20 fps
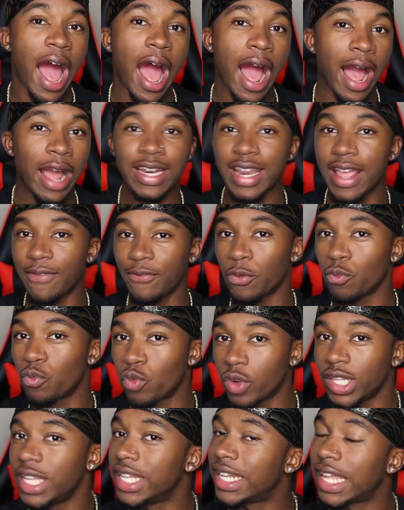I never
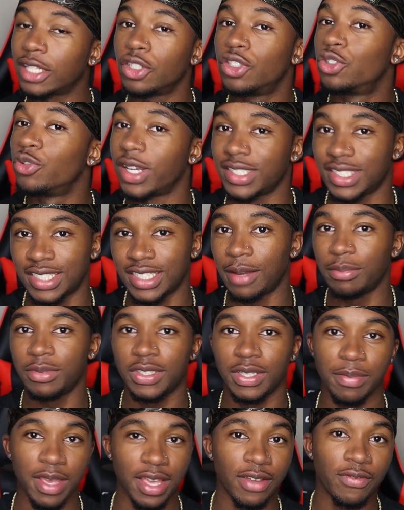really like dress
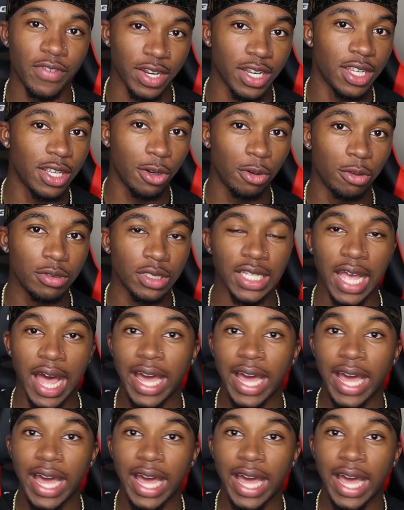up to make videos.